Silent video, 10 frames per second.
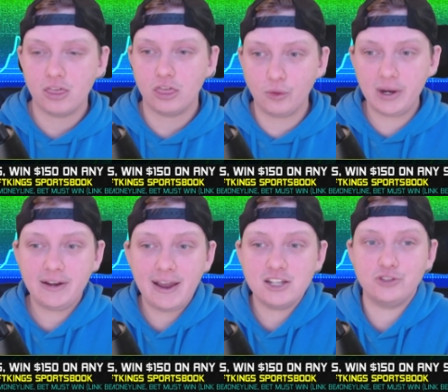three
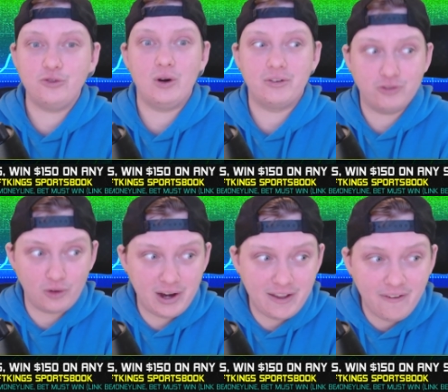days for
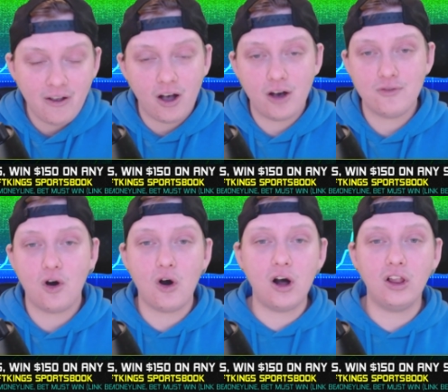free of
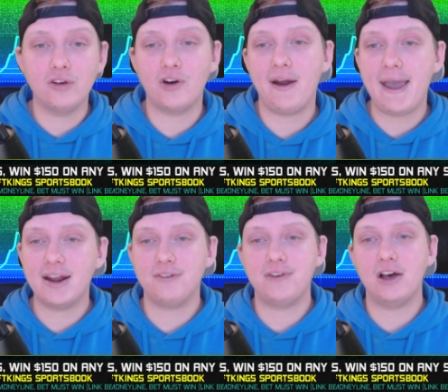all of our N
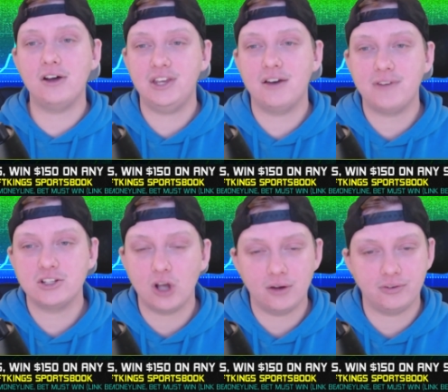F L D F
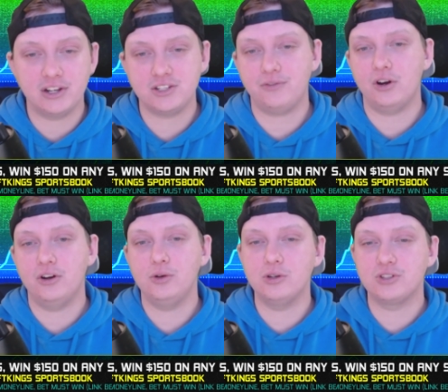S offerings if you're a
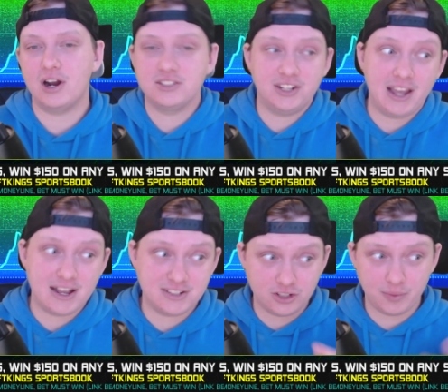new user on
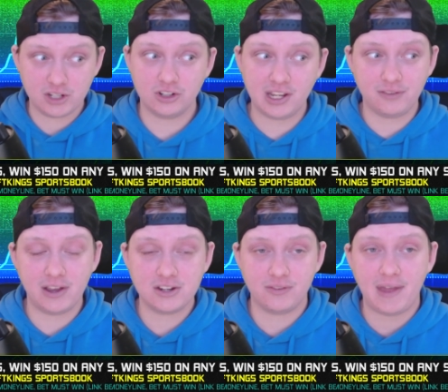Stochastic. So make sure you take
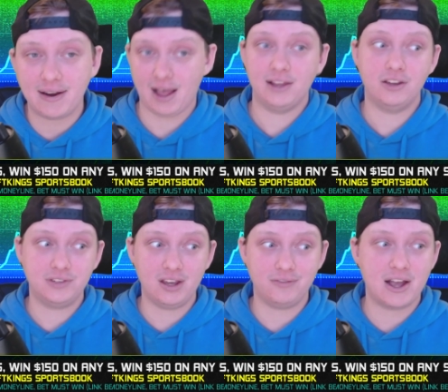advantage of that. I love
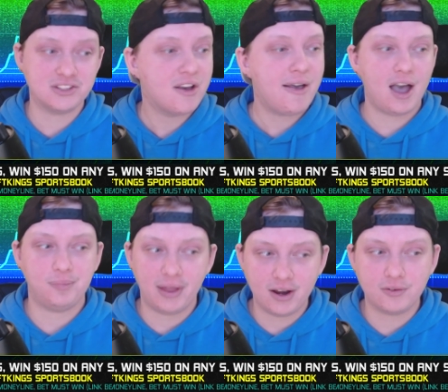D F S. I
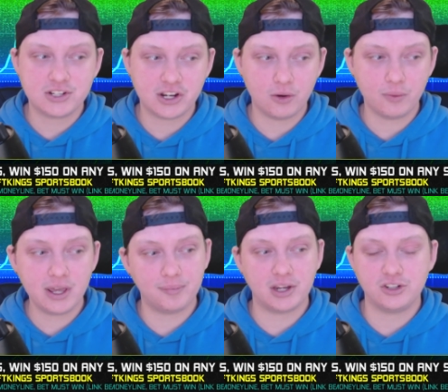play it every single week.
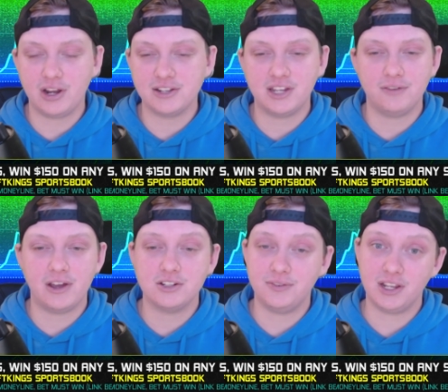Make sure you guys take
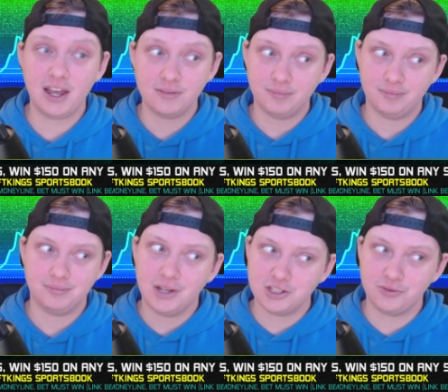advantage of it again.
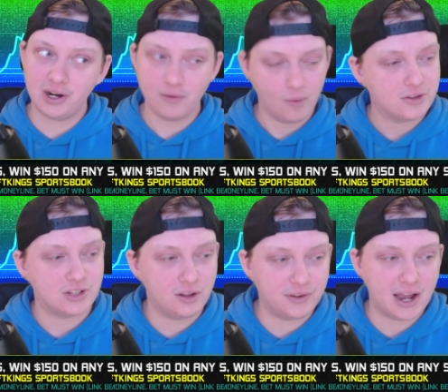It's free. So
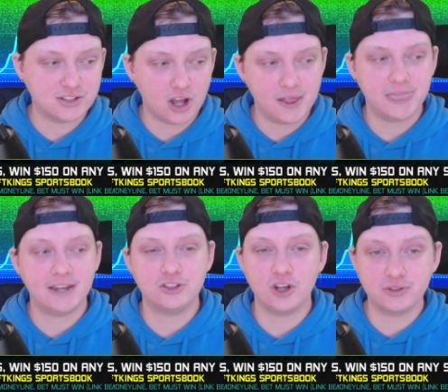I love you guys all.
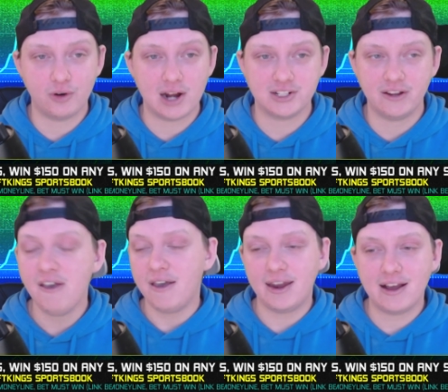Thank you so much for watching.
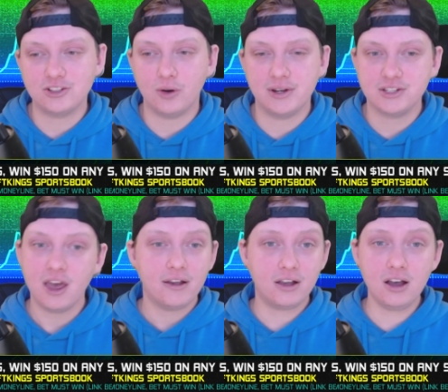And as always,
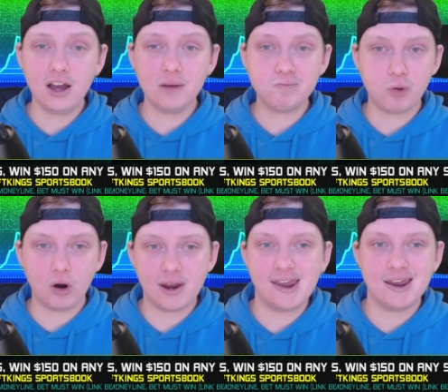good
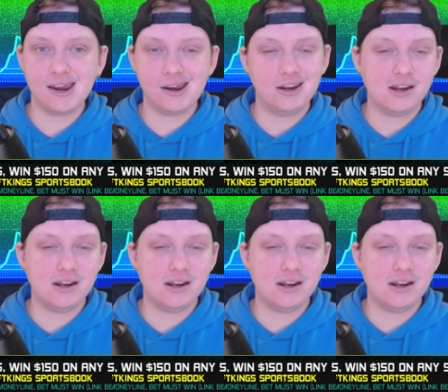boy.